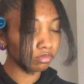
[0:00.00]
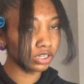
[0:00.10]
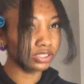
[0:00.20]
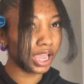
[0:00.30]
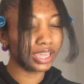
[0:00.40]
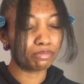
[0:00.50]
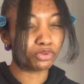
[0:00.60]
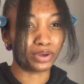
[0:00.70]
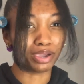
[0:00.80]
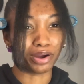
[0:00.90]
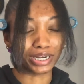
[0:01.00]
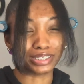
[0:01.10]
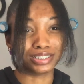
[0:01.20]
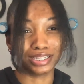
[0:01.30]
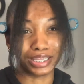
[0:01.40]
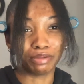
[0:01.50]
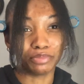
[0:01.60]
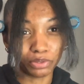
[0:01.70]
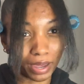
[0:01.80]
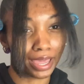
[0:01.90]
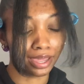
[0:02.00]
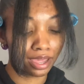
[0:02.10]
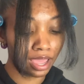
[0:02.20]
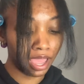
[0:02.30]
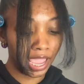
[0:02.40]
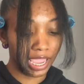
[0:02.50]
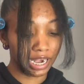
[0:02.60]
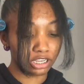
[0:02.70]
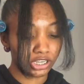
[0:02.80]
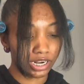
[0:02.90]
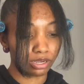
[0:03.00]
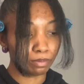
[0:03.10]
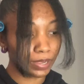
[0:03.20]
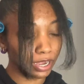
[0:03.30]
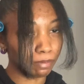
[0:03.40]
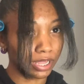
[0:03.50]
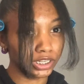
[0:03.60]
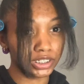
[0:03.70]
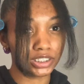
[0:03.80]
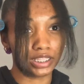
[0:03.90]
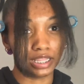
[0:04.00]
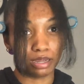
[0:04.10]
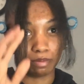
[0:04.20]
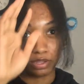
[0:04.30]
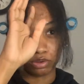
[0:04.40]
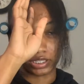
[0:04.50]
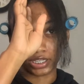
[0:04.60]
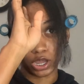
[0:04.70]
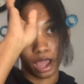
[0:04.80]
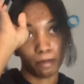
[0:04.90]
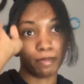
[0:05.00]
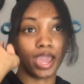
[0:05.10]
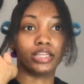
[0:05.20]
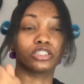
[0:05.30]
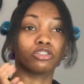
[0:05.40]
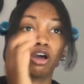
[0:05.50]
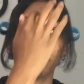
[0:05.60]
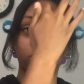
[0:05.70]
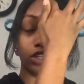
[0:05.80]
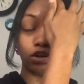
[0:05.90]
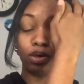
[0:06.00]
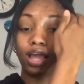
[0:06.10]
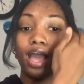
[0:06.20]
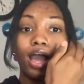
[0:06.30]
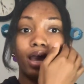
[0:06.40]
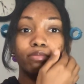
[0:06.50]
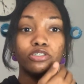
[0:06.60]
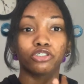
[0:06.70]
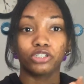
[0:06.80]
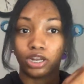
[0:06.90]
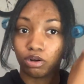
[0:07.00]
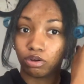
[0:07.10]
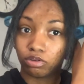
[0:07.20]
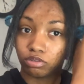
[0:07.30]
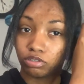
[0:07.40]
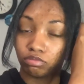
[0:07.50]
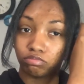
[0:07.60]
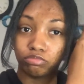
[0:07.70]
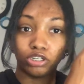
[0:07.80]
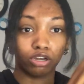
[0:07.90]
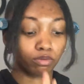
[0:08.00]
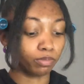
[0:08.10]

not MUA artists, uh, MUA, and I try to compare my looks to them, and you can tell how I'm matte and soft, so I've been just trying to, you know,